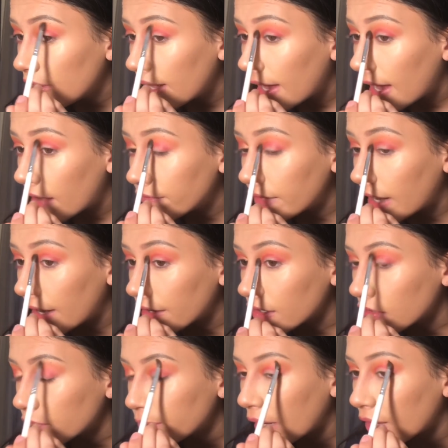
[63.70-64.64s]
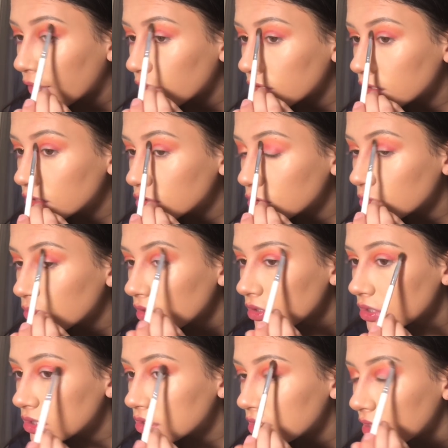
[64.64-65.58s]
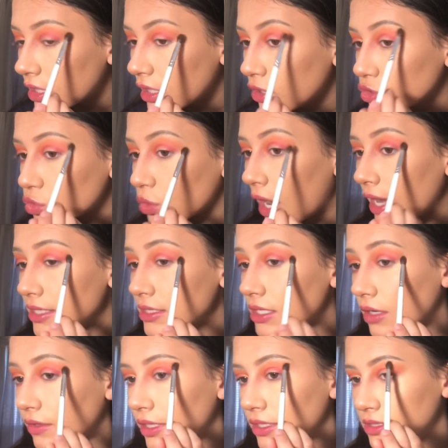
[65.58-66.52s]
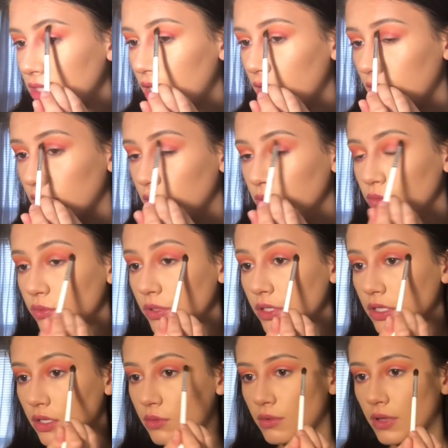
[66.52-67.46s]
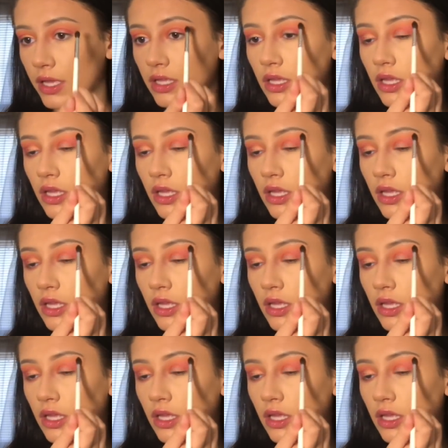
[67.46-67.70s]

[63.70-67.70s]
have not enough powder than too much, because then it dries out and gets cakey really quick.